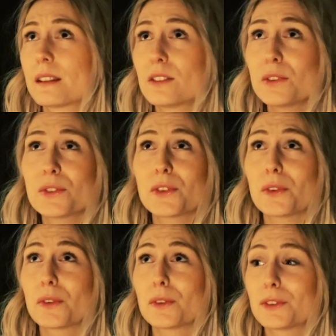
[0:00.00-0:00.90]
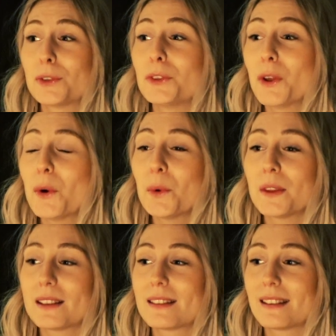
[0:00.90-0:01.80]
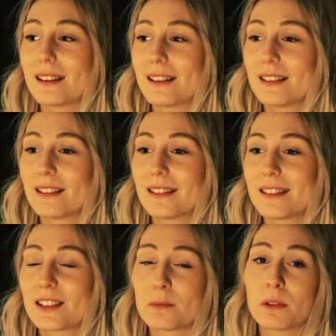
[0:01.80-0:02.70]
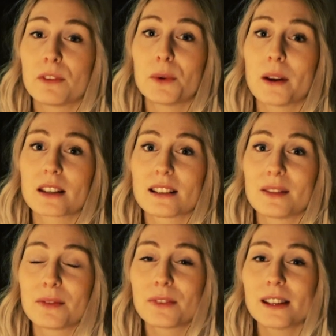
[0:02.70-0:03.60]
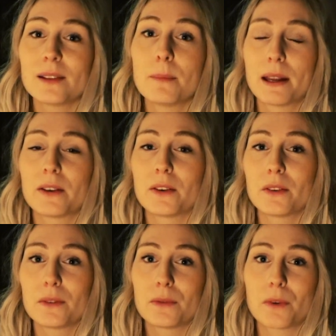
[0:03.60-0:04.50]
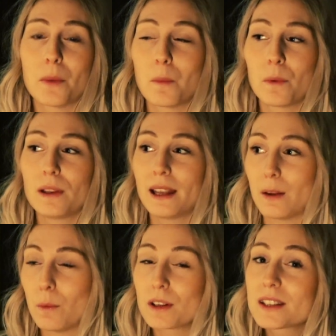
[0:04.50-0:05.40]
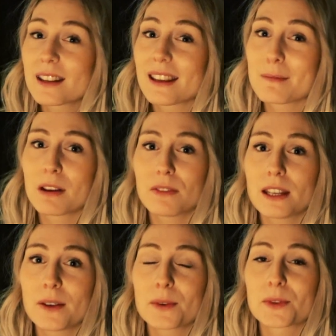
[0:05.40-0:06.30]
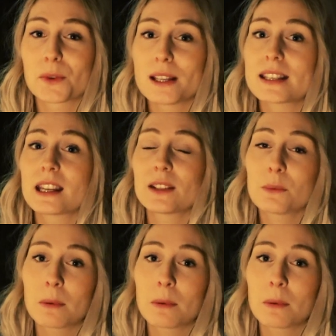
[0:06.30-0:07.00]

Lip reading: Just to know that some of you actually feel better from like watching my videos or listening to my